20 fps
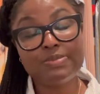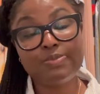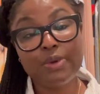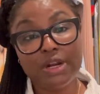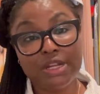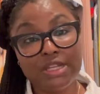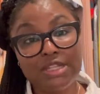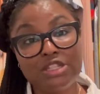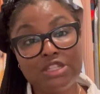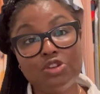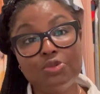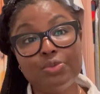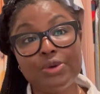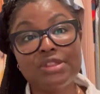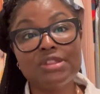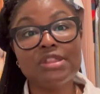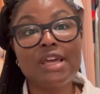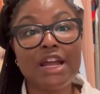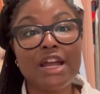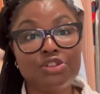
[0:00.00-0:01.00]
bodysuit
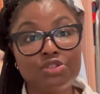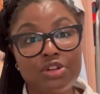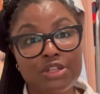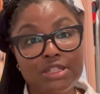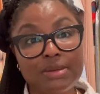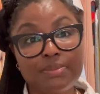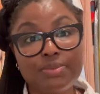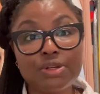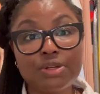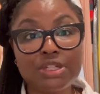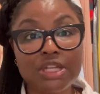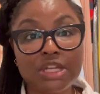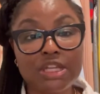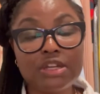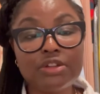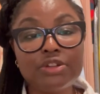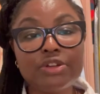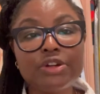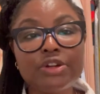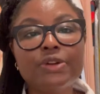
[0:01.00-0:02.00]
with that dress in
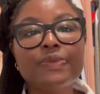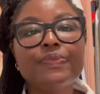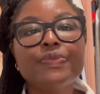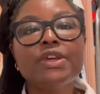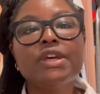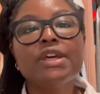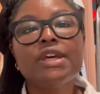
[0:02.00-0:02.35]
particular